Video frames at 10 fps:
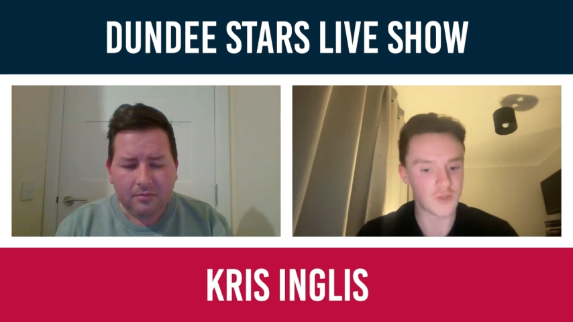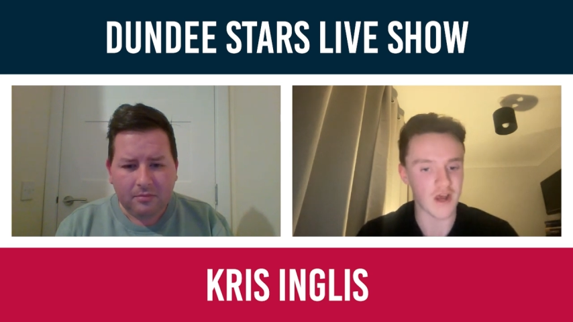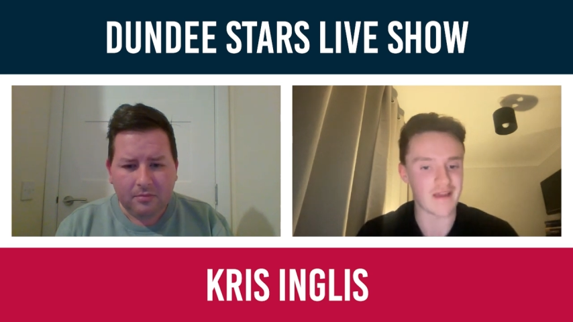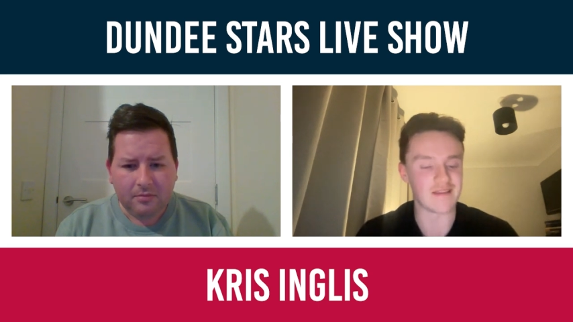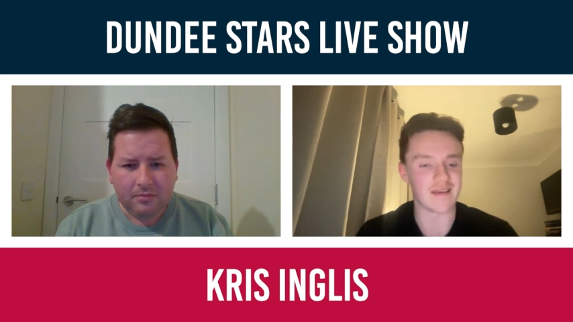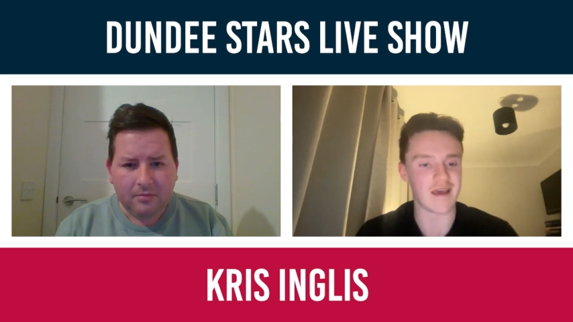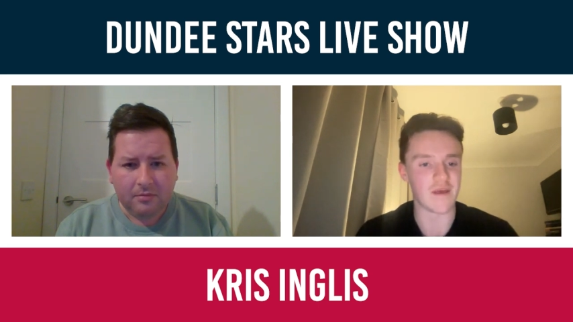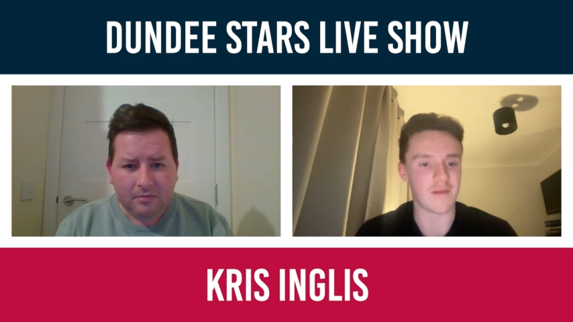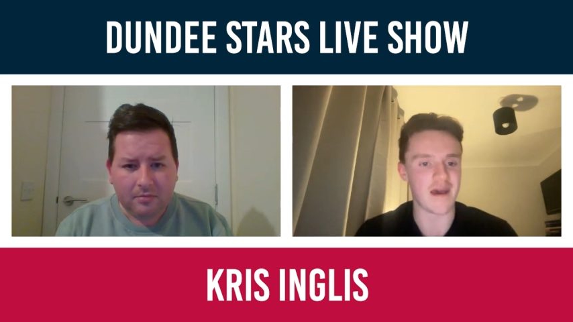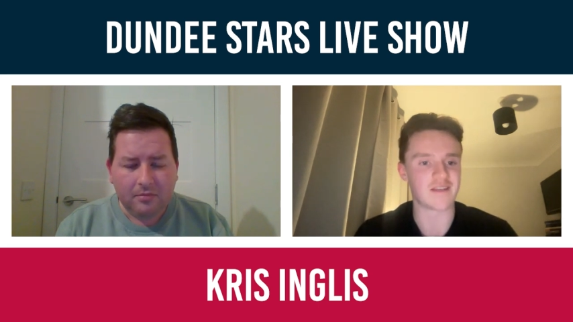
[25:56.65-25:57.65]
Speaker 1: trying to
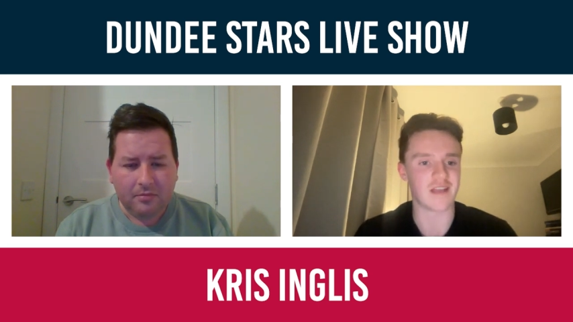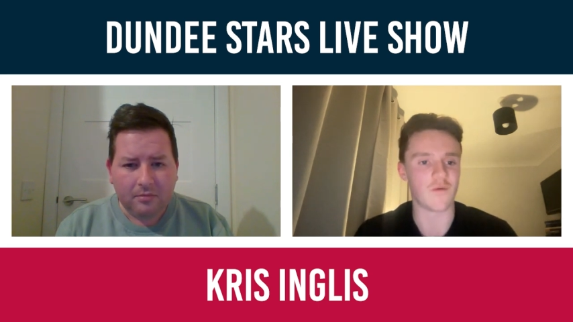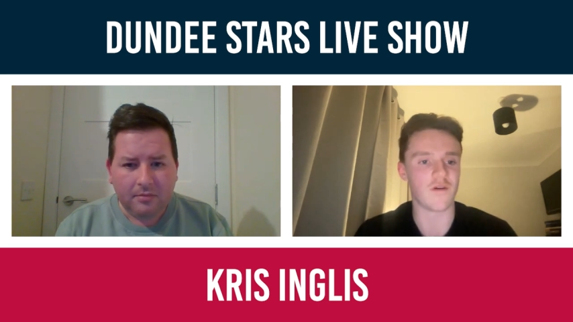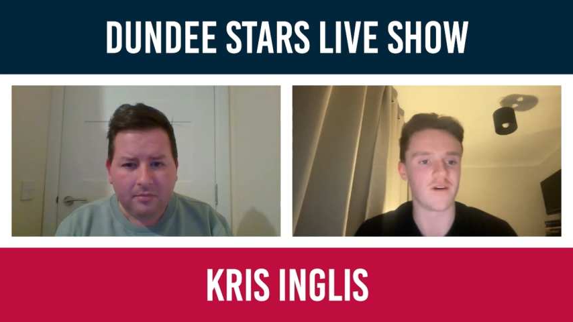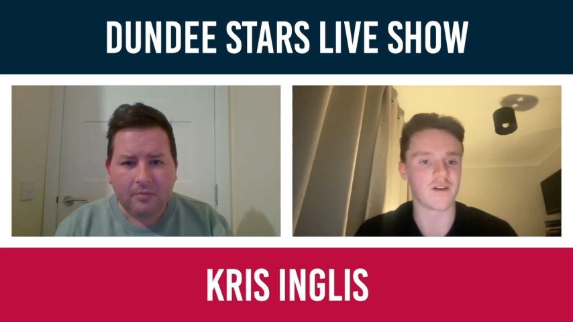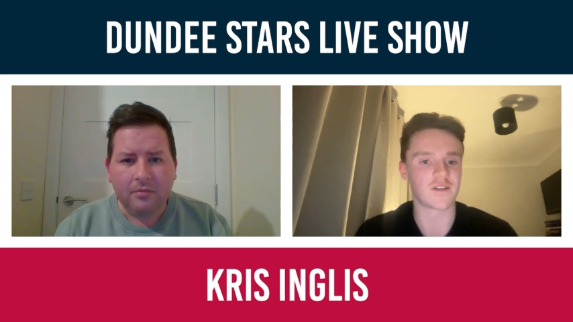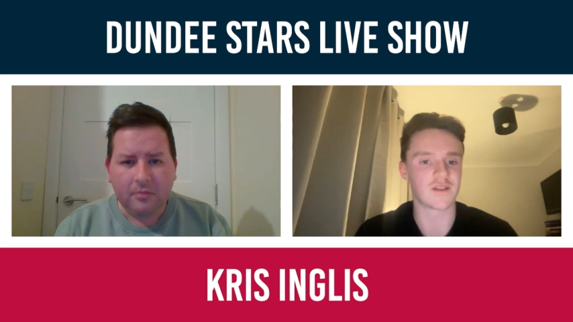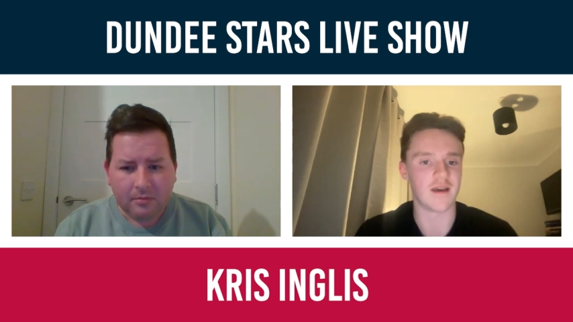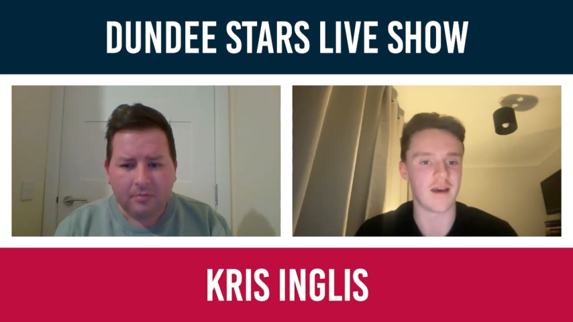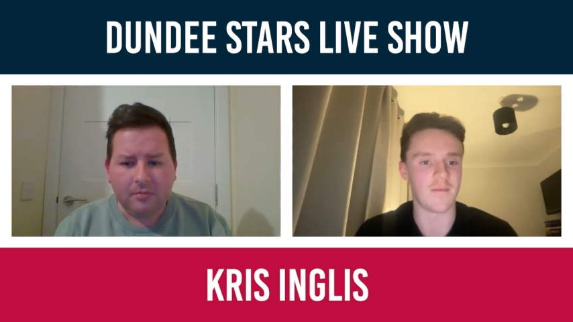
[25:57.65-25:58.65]
get the best out of
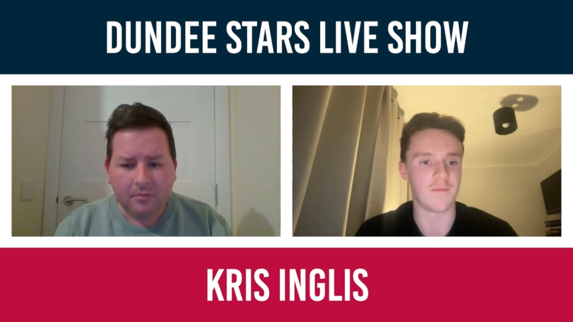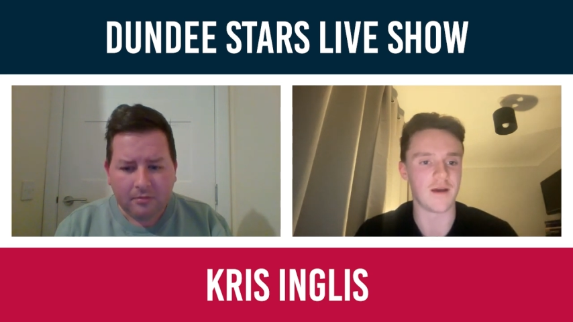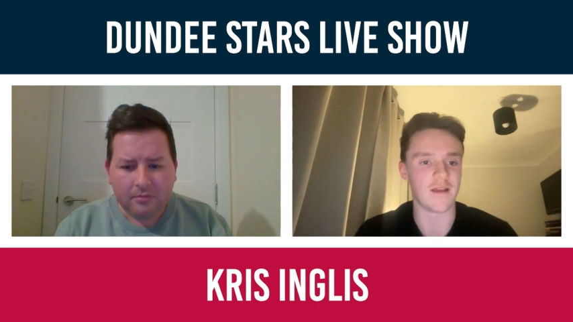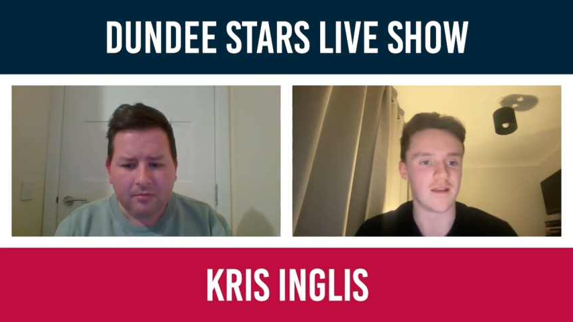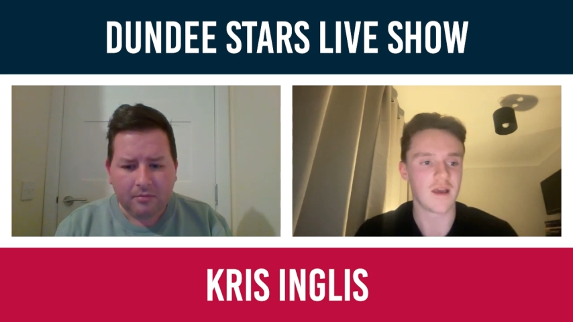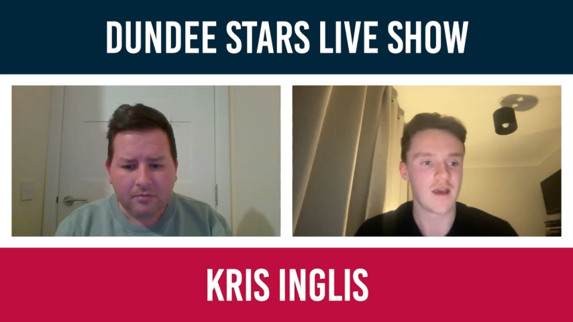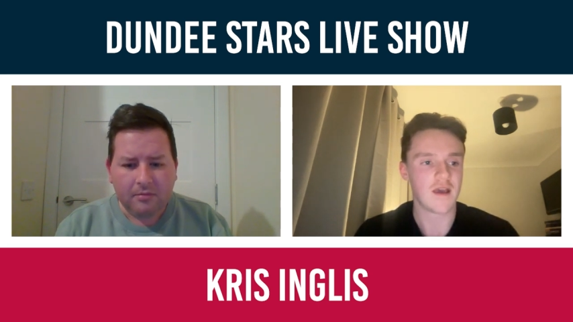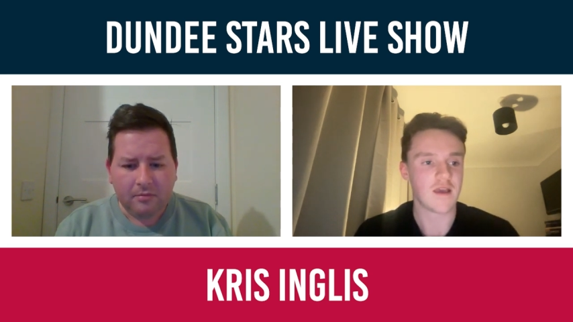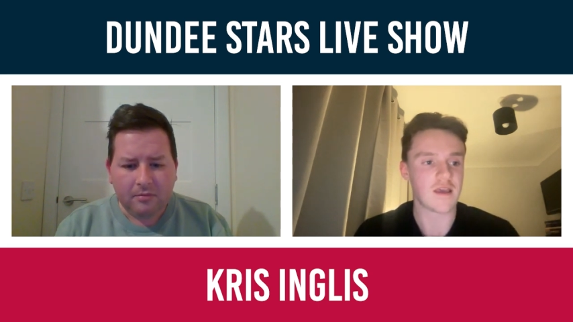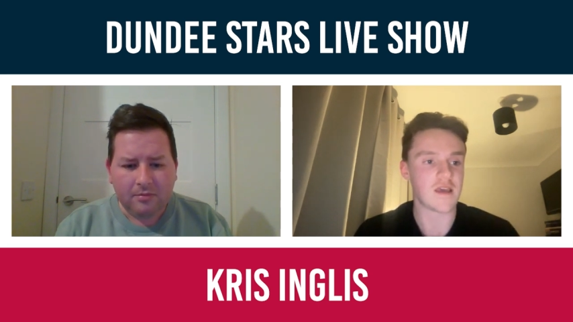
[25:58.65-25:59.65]
us. Um, and
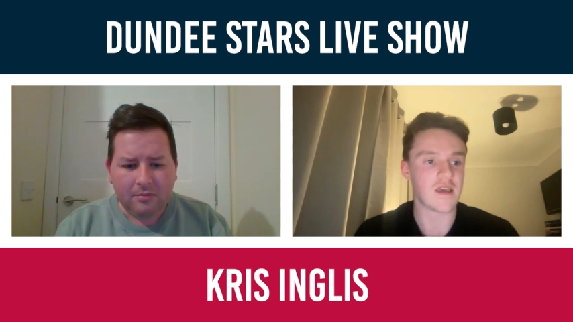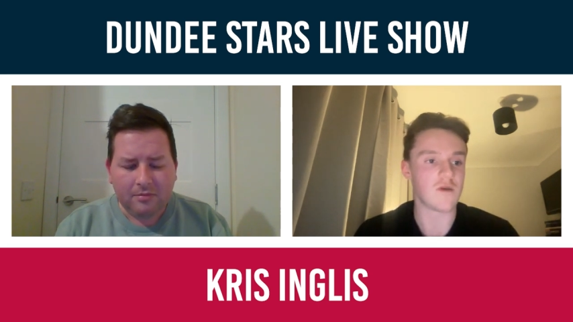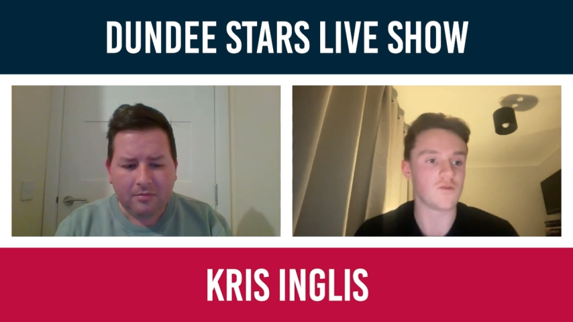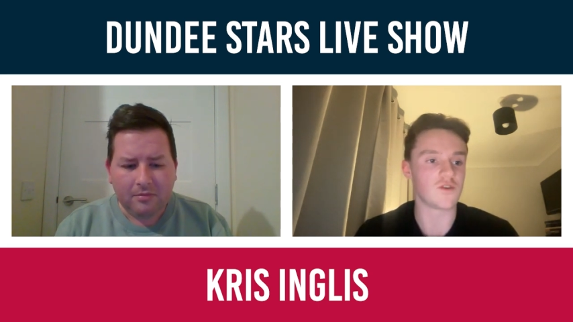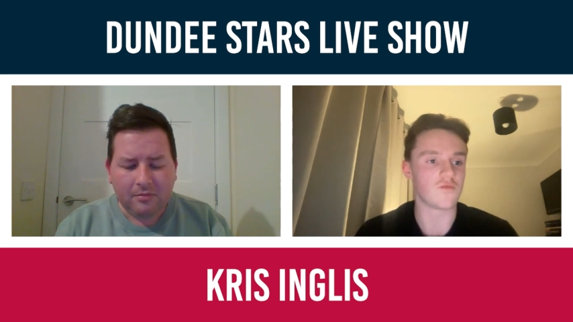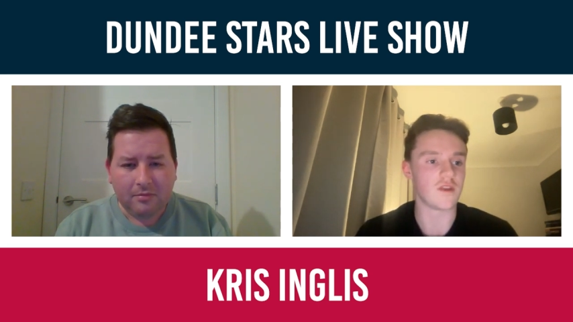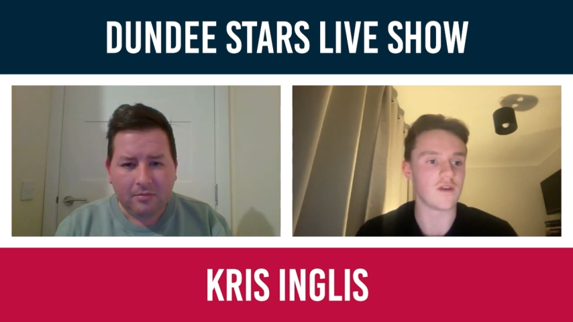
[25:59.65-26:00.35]
he, he was a